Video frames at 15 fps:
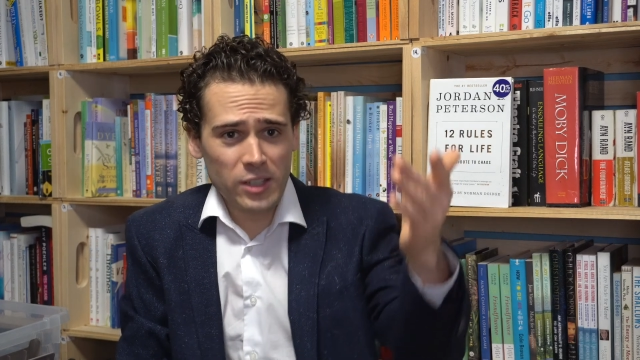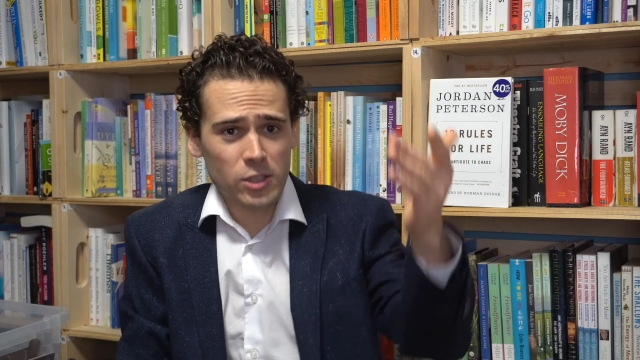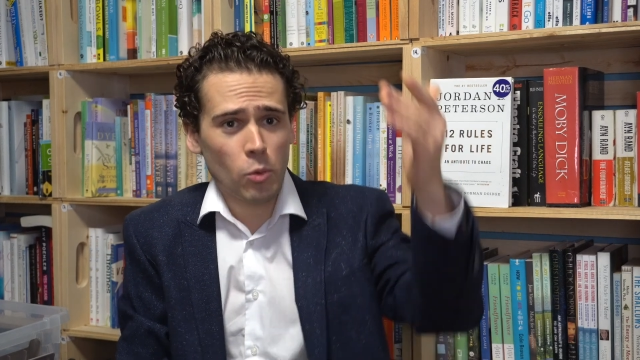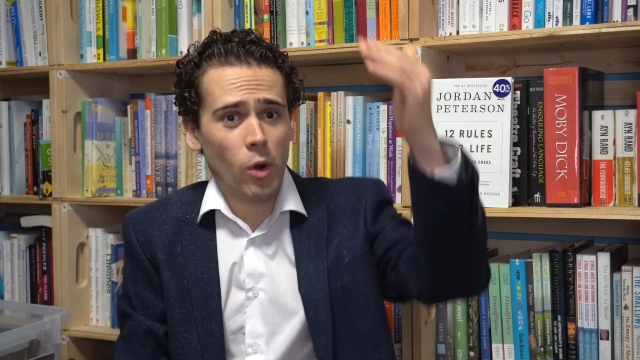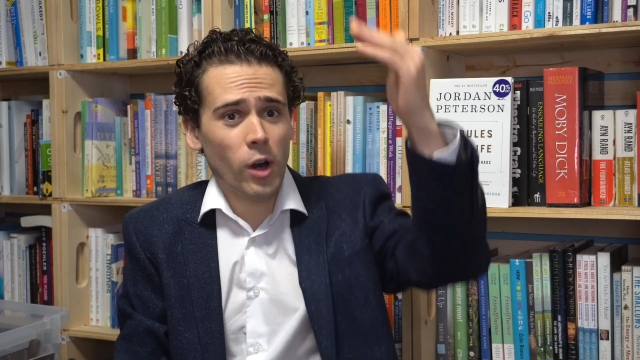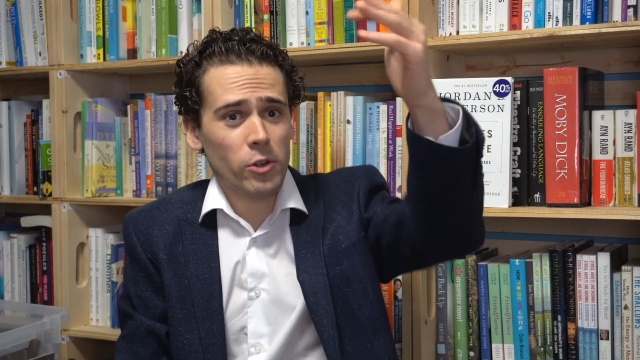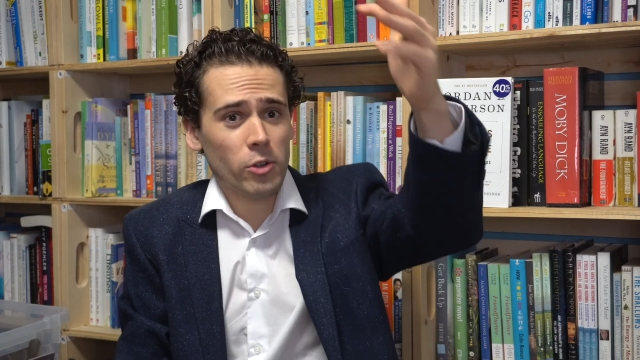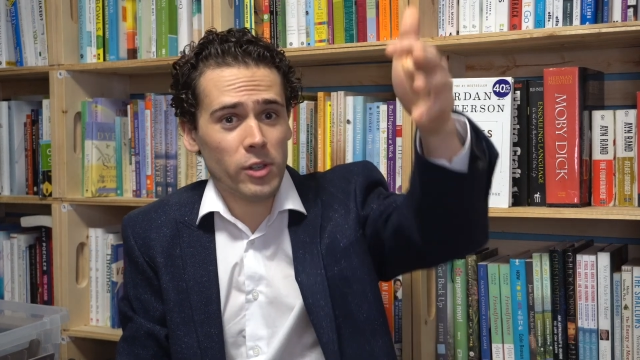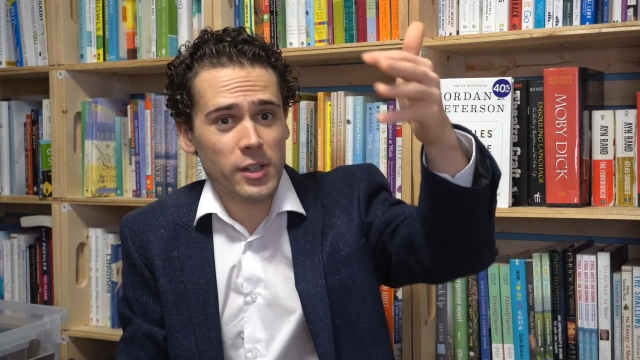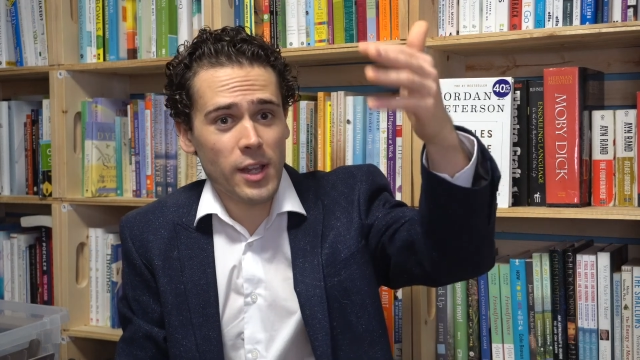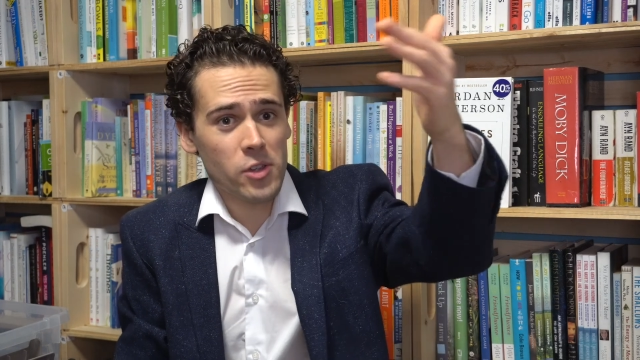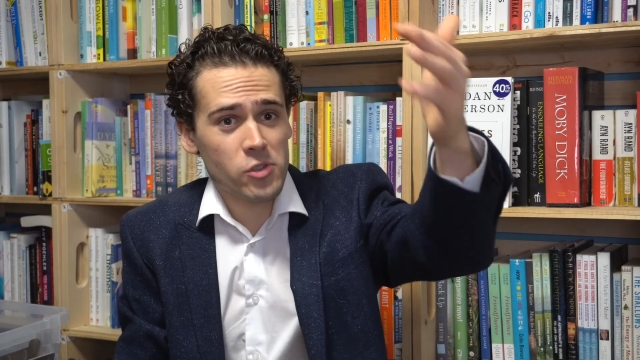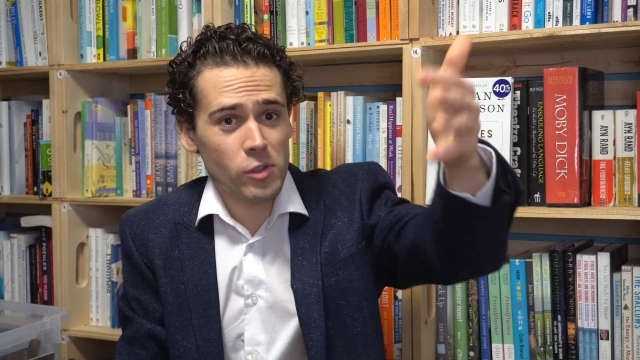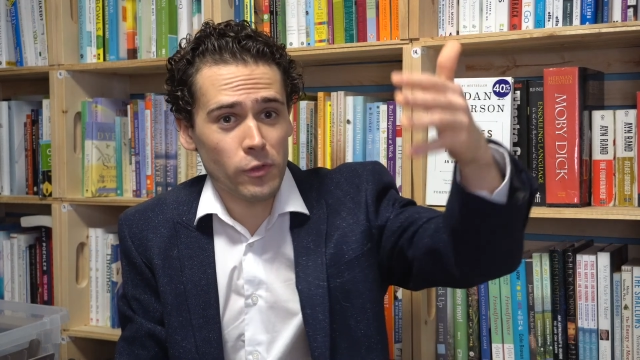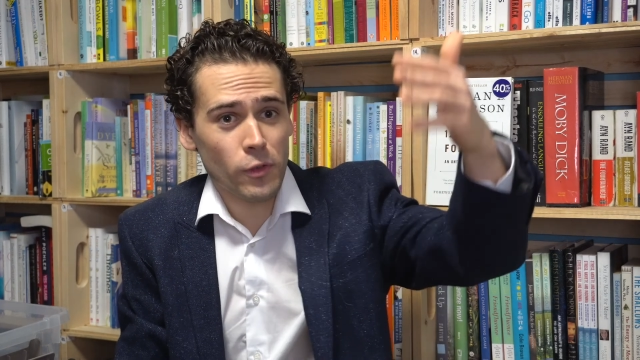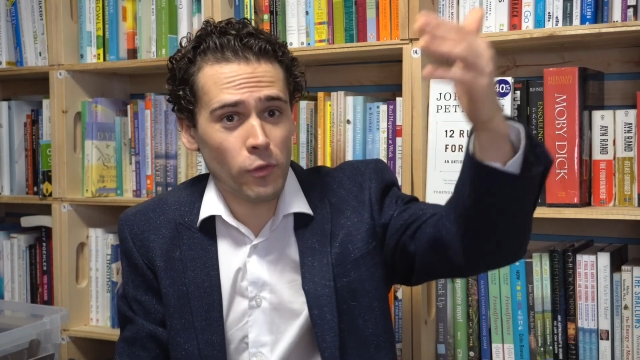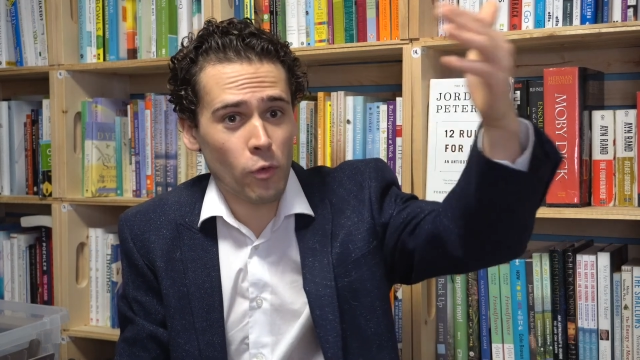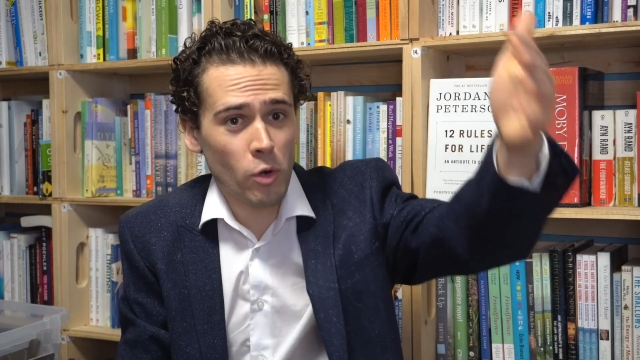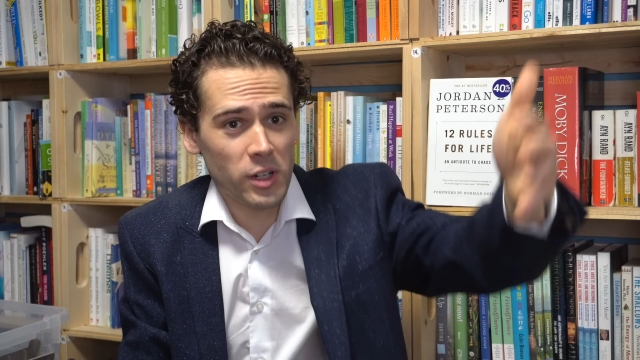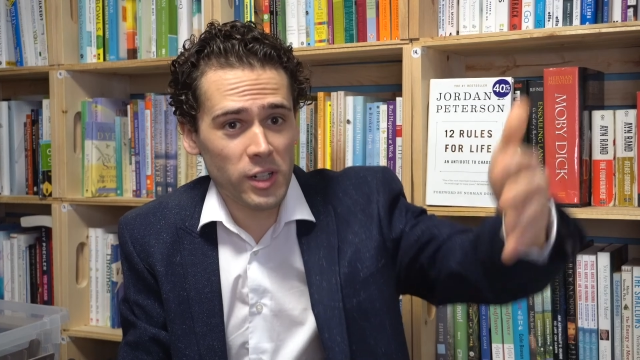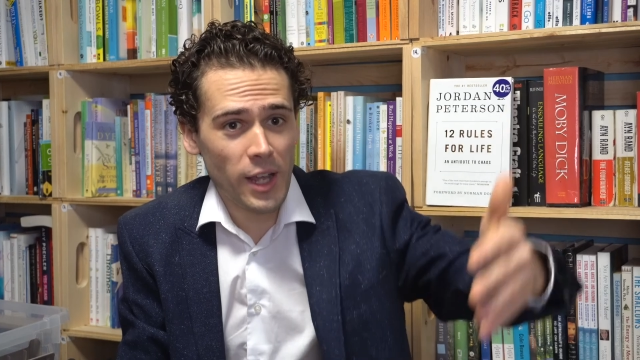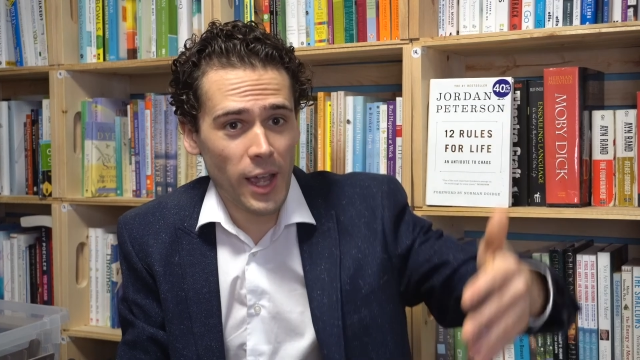had to wander the desert for
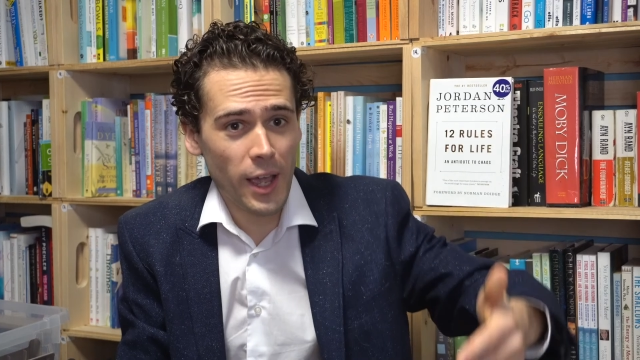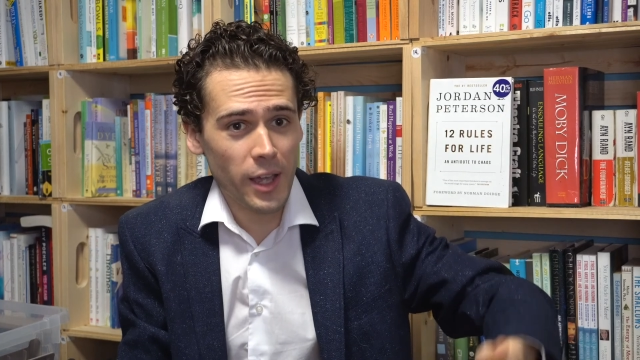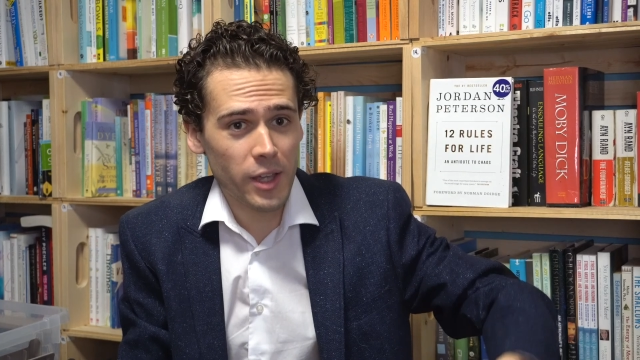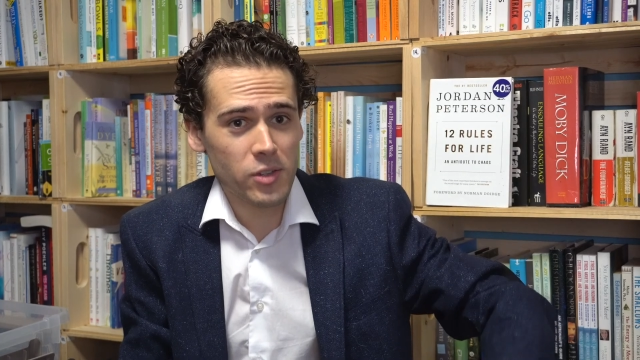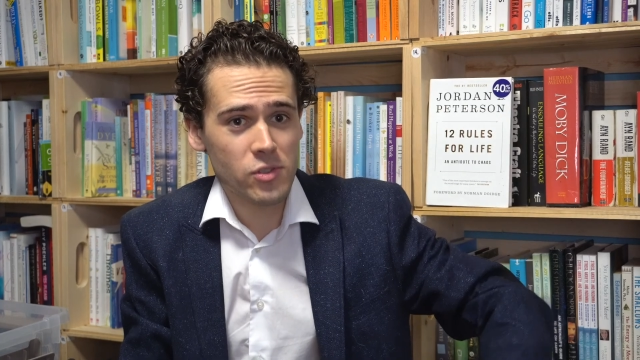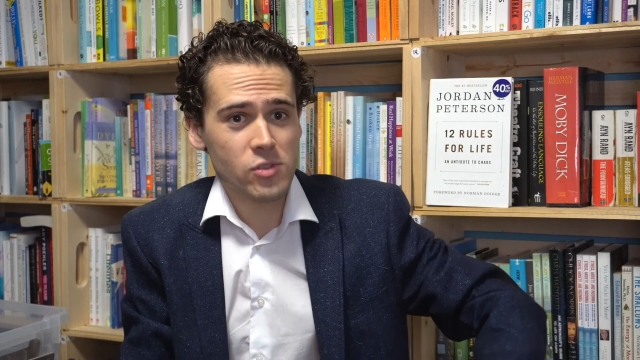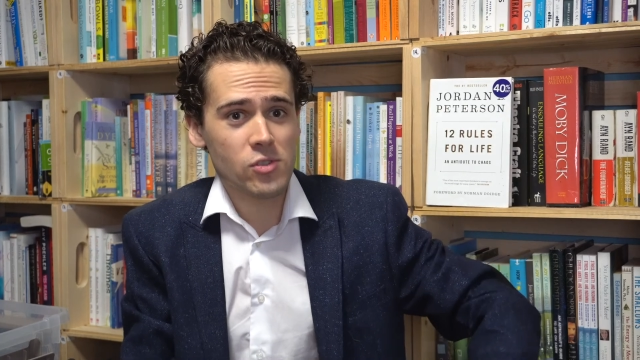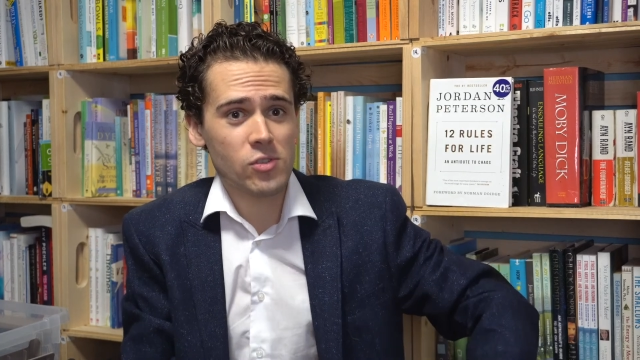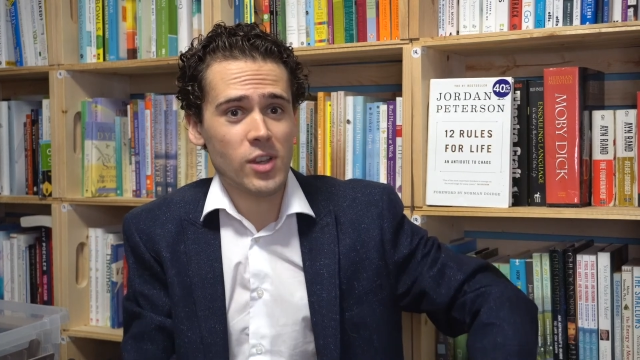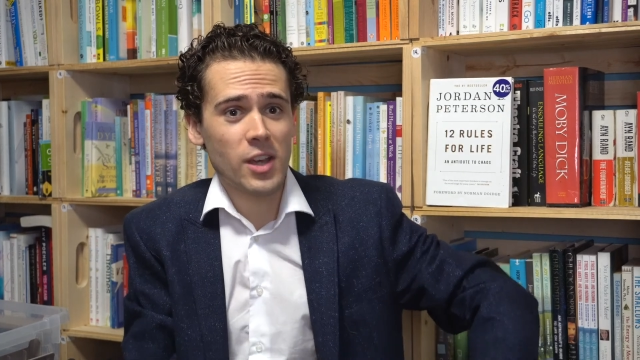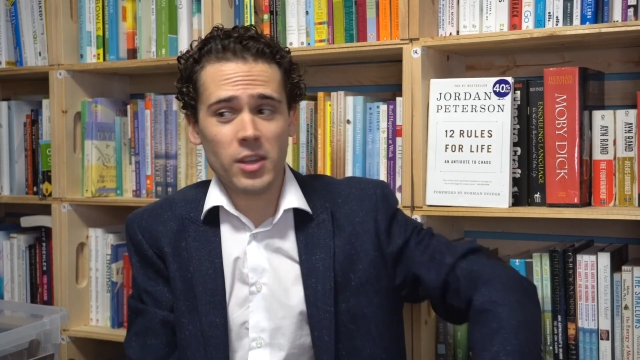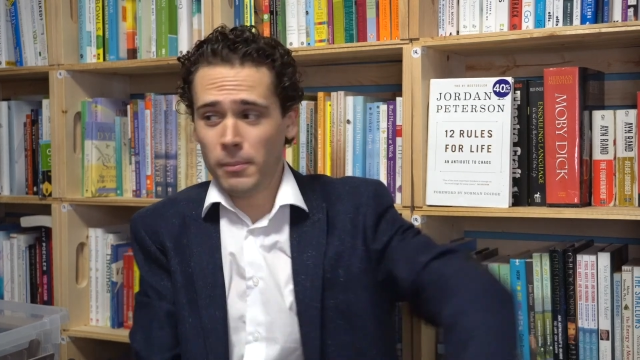40 days,